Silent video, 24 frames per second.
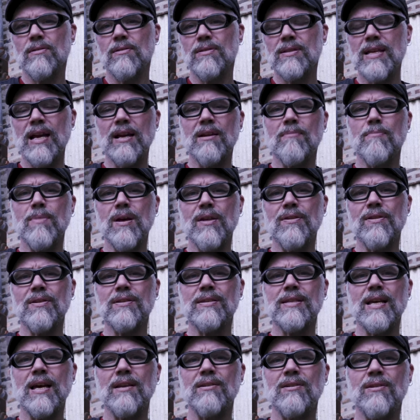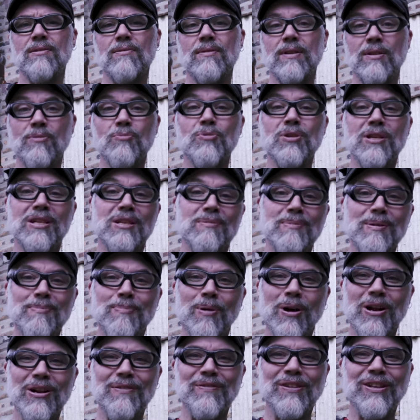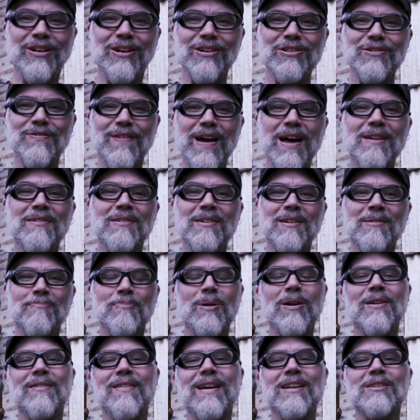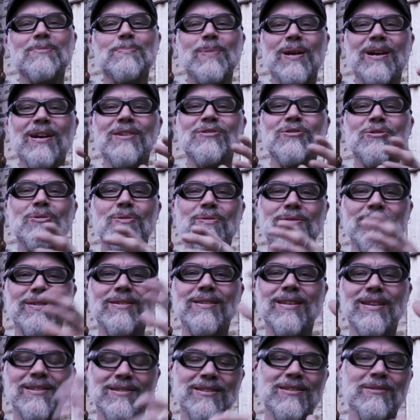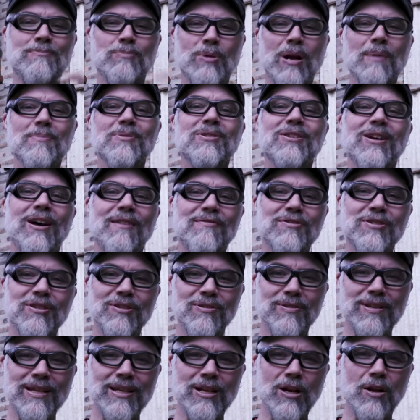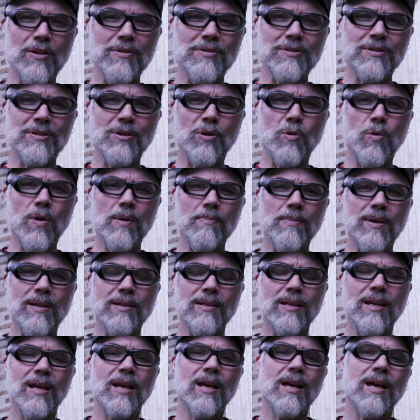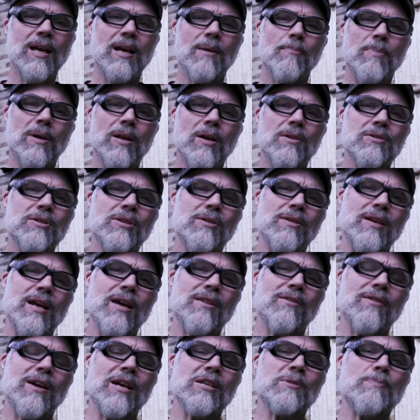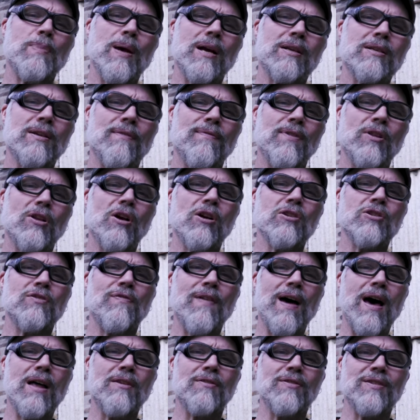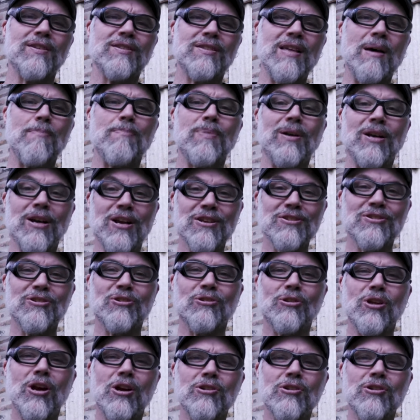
The second myth is that you need to be part of a large foundry. And part of that's because this is premise that obviously you need all this equipment. But also the other aspect of a large foundry is that because they're